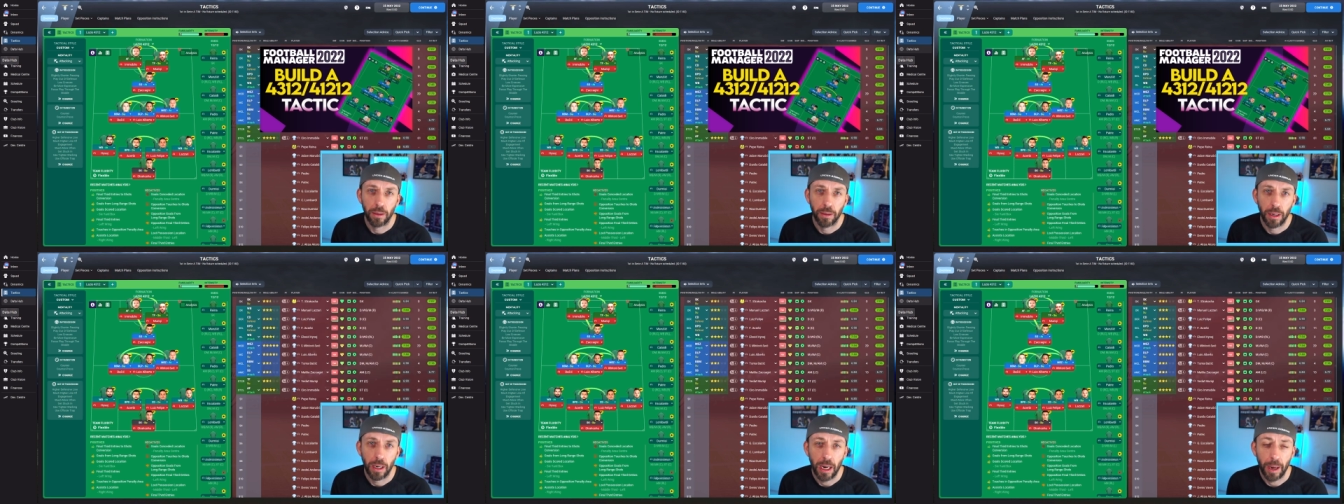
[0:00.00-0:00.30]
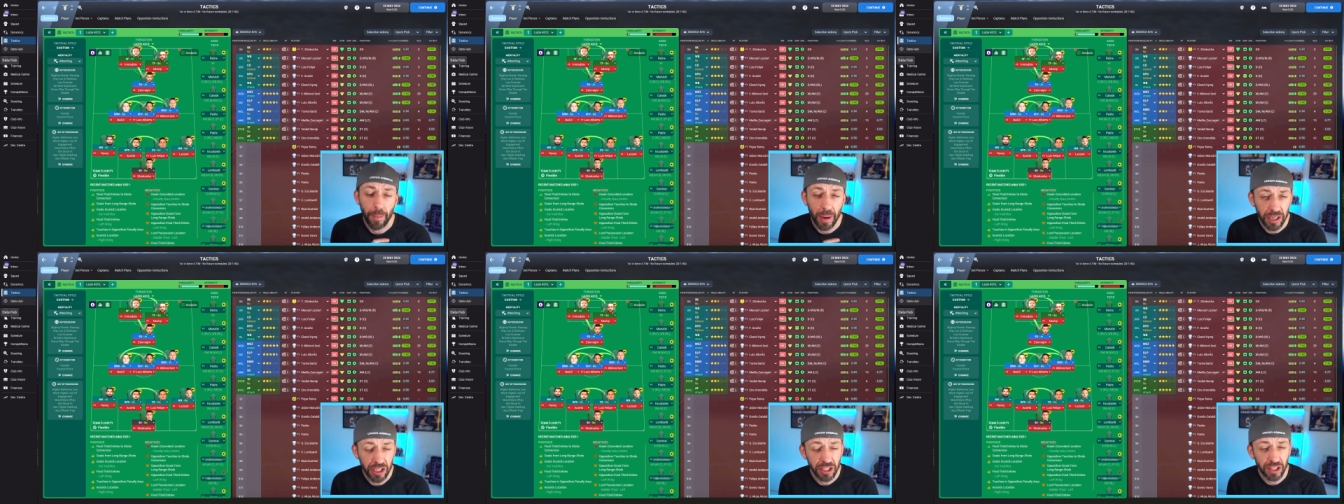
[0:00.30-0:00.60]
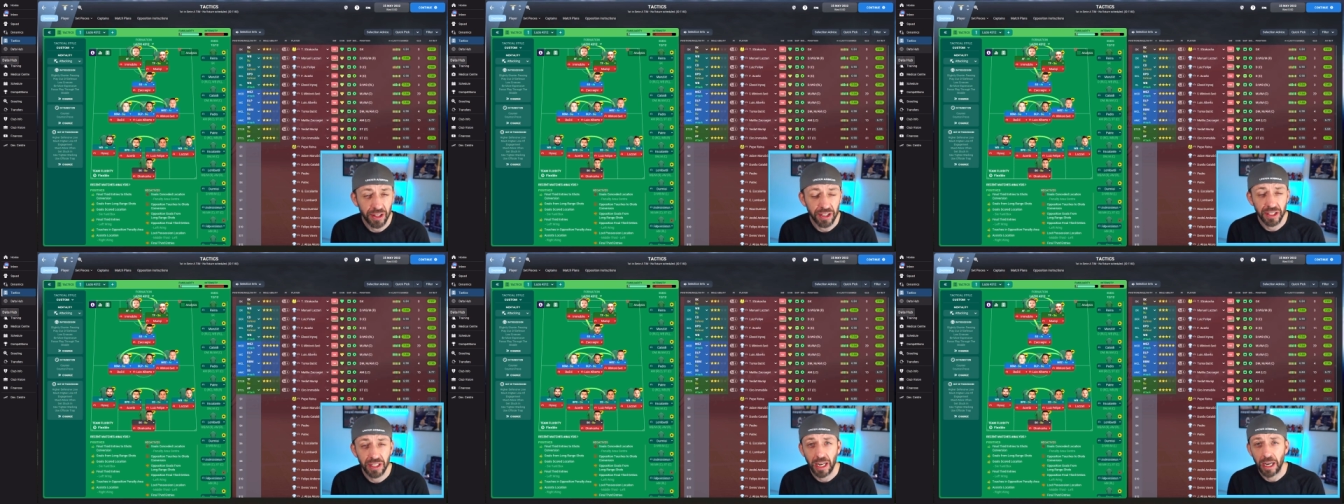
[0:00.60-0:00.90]
I mentioned at
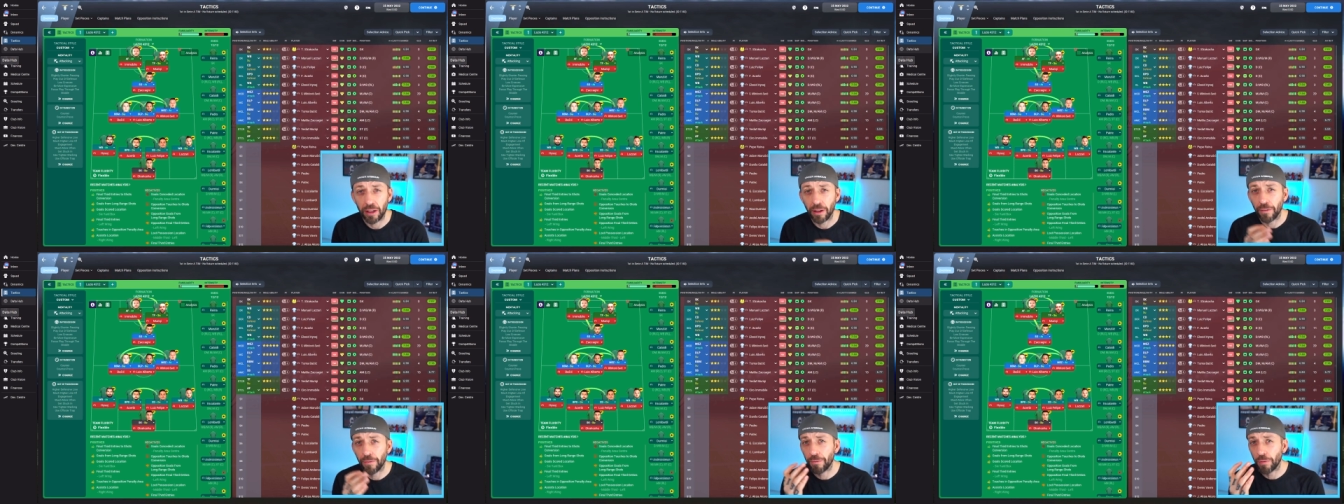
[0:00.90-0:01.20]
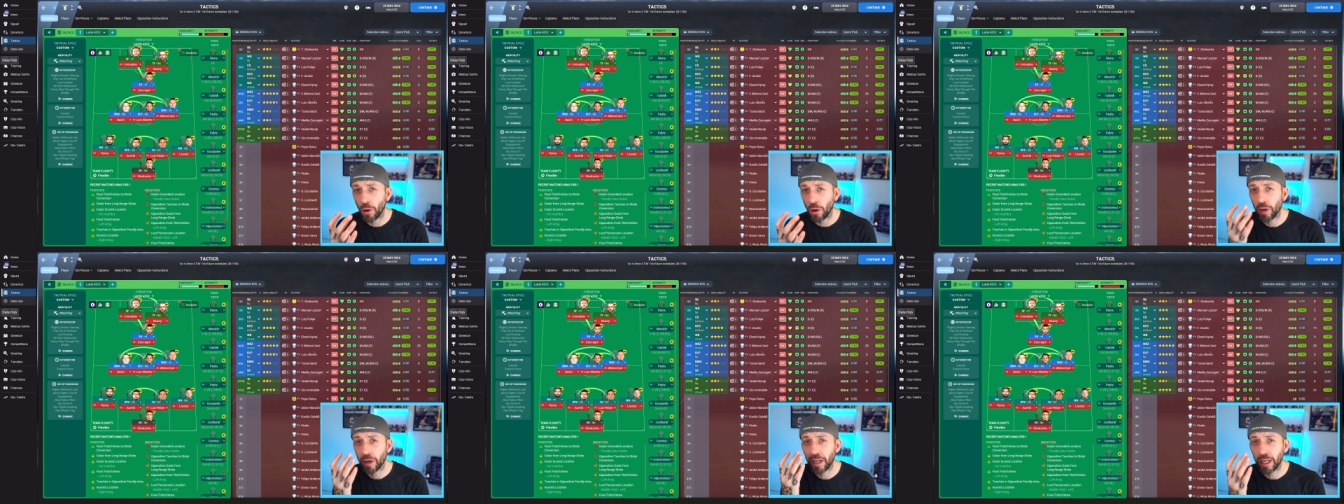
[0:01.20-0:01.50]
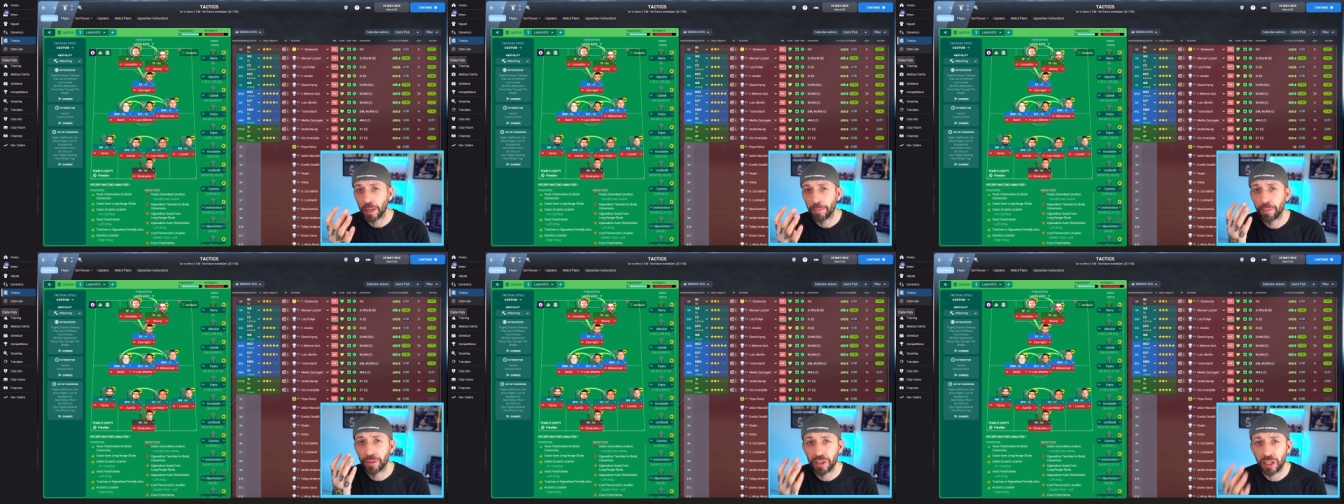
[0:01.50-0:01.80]
the start the four
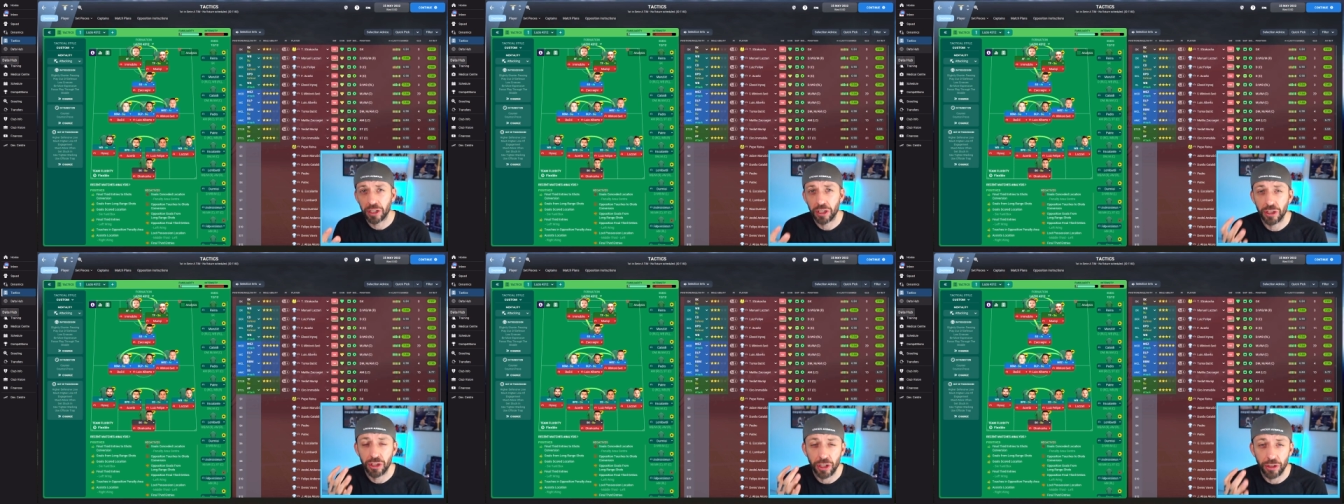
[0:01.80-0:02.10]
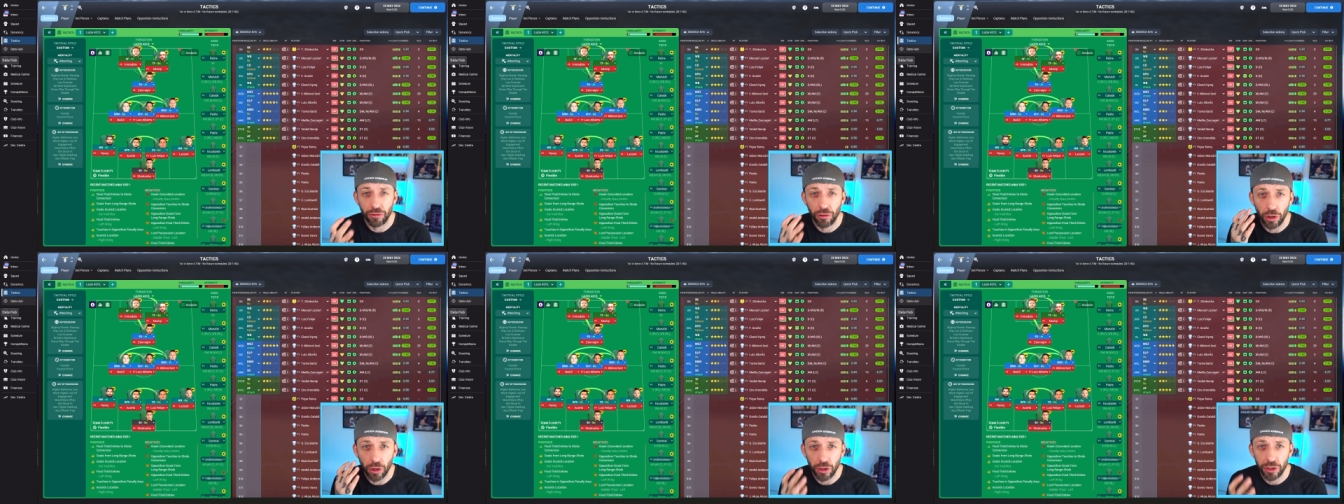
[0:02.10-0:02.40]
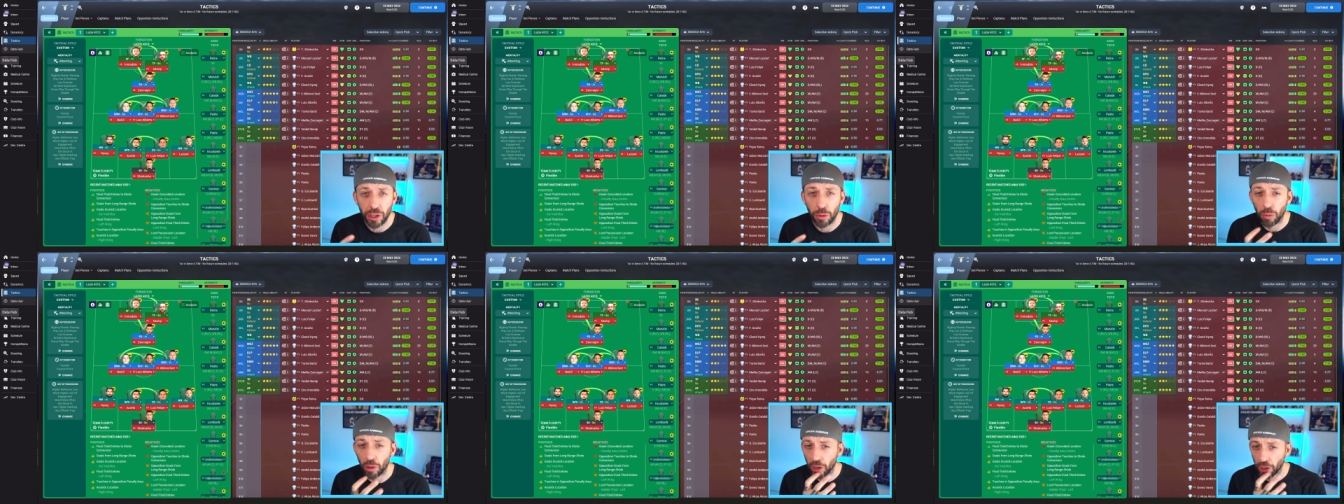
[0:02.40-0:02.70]
key positions and roles,
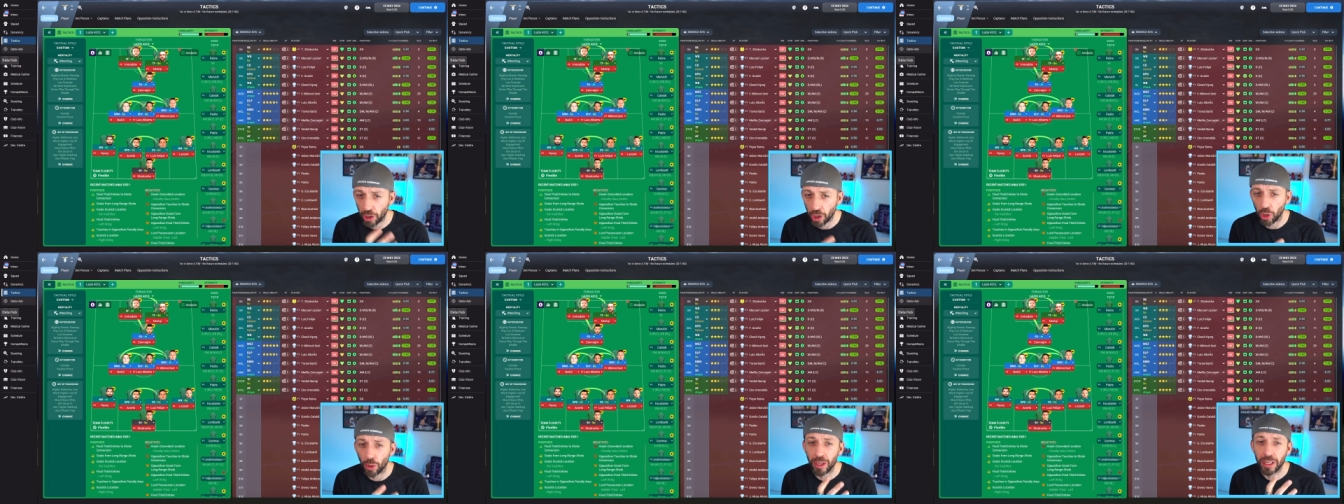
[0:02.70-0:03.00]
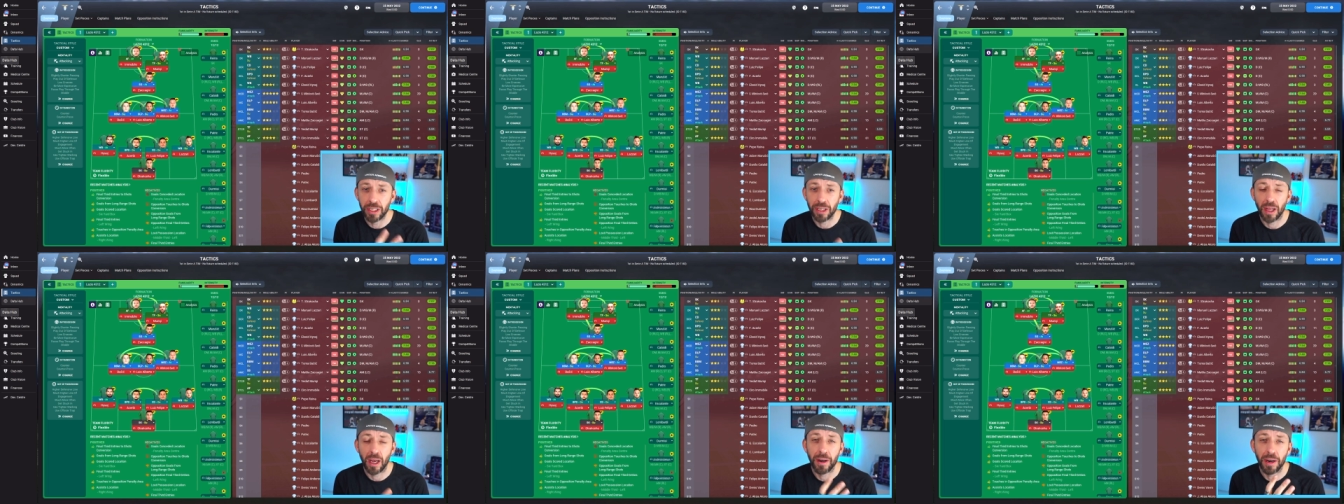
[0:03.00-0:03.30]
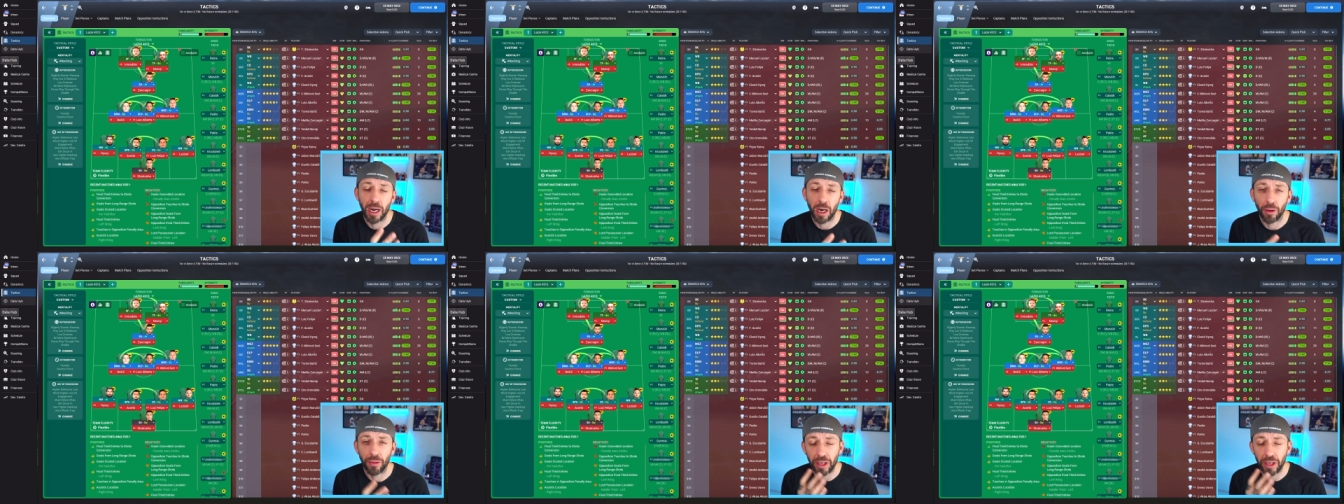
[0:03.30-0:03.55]
and we're going to go into that now.